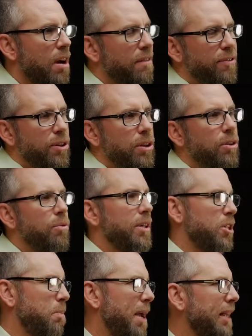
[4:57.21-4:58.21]
for you to
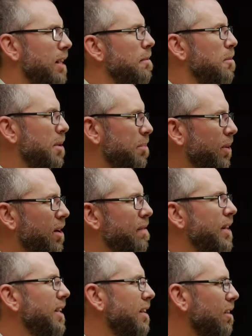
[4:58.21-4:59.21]
expect them to be
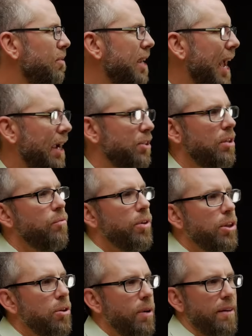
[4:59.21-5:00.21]
perfect in their reaction
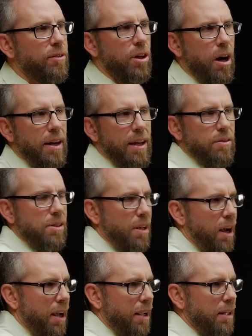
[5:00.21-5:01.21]
when you have gone
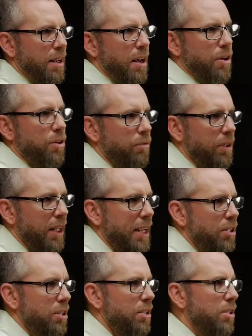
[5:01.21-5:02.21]
outside your
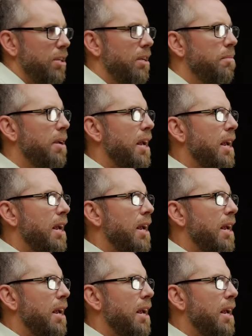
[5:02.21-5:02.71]
relationship